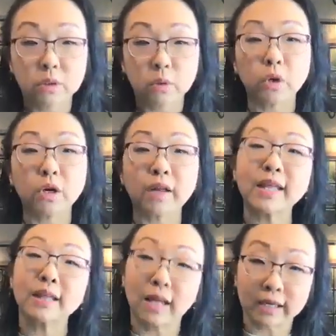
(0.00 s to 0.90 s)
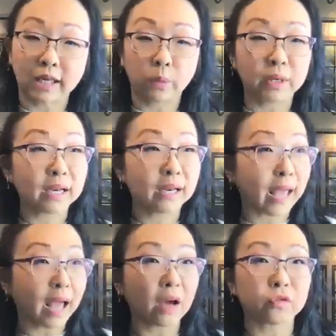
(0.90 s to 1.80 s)
We're not that lucky. We didn't
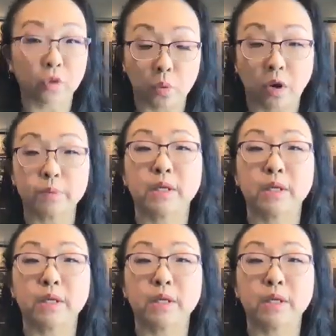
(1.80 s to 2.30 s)
have grown-ups